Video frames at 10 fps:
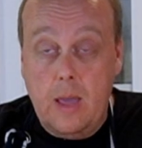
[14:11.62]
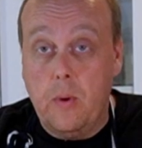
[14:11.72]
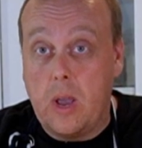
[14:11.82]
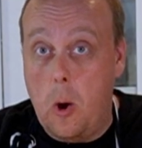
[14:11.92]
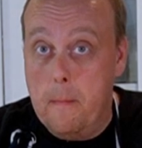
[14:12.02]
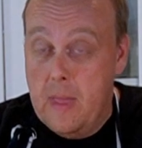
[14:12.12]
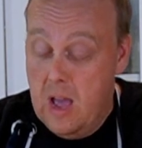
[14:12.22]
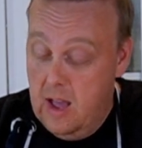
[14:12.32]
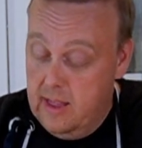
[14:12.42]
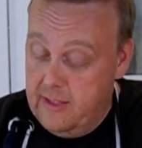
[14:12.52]
here we go.
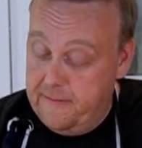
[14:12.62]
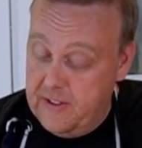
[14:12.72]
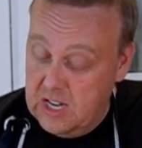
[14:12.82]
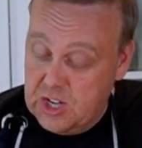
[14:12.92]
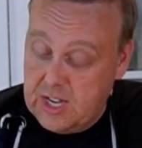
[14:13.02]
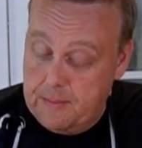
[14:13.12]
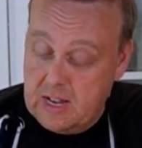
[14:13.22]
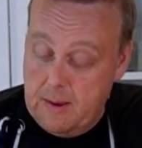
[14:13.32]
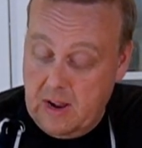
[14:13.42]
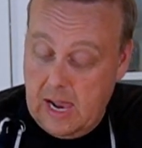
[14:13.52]
The Finnish
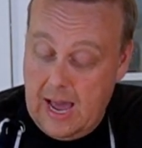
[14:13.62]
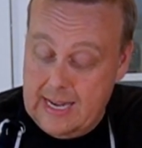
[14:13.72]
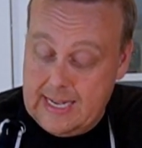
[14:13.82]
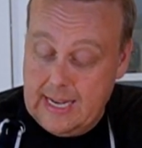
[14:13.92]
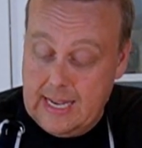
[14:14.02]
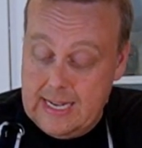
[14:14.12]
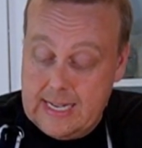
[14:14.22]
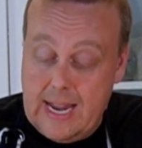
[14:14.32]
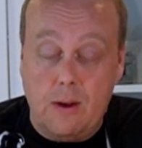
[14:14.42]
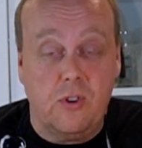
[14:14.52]
summertime classic
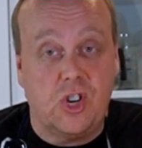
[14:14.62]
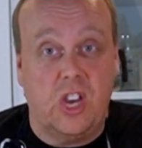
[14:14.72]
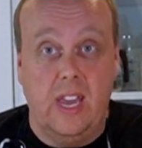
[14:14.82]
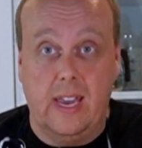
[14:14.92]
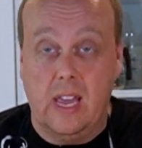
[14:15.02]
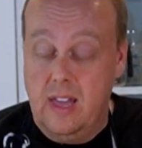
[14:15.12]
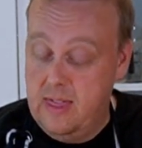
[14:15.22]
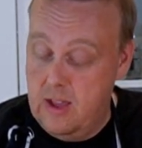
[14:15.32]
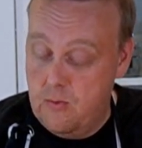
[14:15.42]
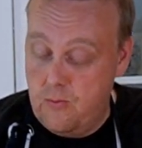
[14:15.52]
sandwich cake.
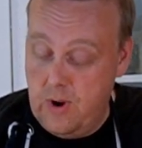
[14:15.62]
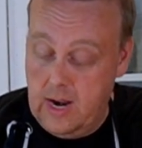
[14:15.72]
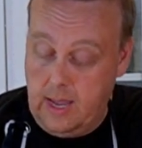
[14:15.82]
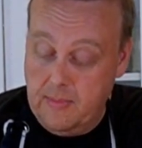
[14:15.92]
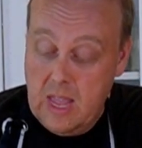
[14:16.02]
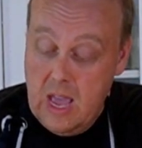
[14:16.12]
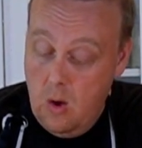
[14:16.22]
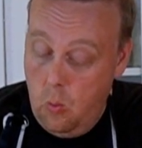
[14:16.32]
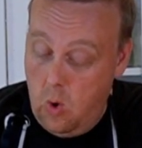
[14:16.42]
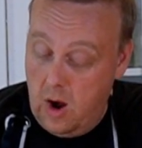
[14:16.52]
They're ready.
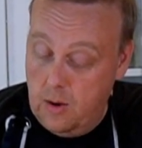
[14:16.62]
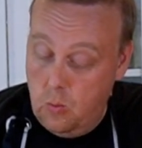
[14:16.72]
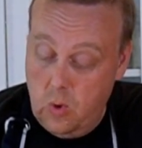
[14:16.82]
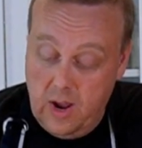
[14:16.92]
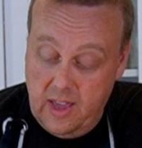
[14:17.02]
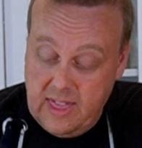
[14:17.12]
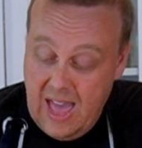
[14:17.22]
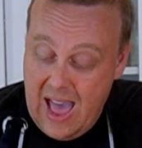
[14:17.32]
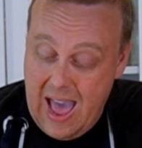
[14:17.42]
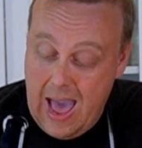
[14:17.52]
One with
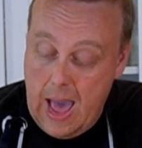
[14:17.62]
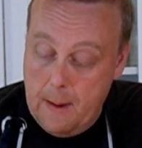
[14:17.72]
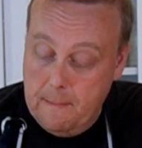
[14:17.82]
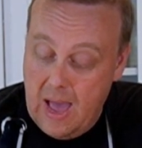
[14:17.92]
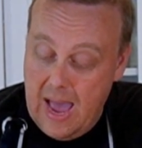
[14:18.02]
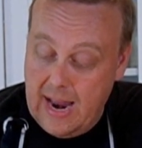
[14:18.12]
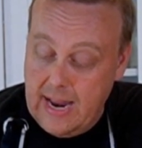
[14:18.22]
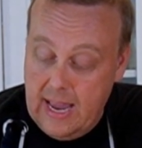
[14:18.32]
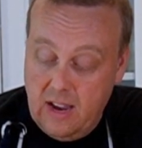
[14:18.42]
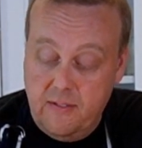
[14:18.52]
ham and
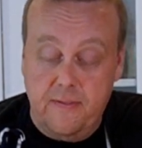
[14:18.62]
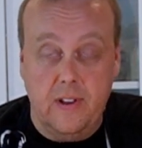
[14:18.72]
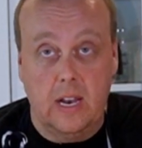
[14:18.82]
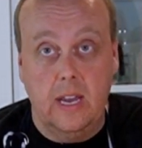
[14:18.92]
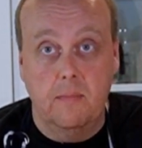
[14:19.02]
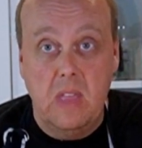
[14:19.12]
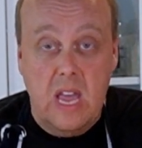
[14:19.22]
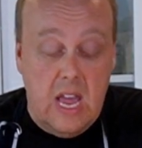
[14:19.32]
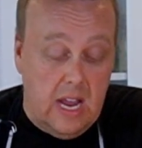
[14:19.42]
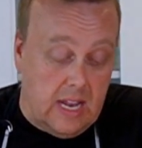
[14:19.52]
egg filling.
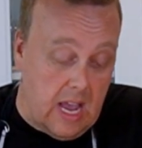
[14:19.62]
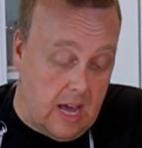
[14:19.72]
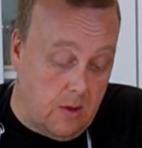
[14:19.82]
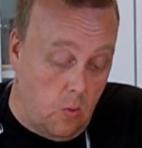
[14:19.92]
The other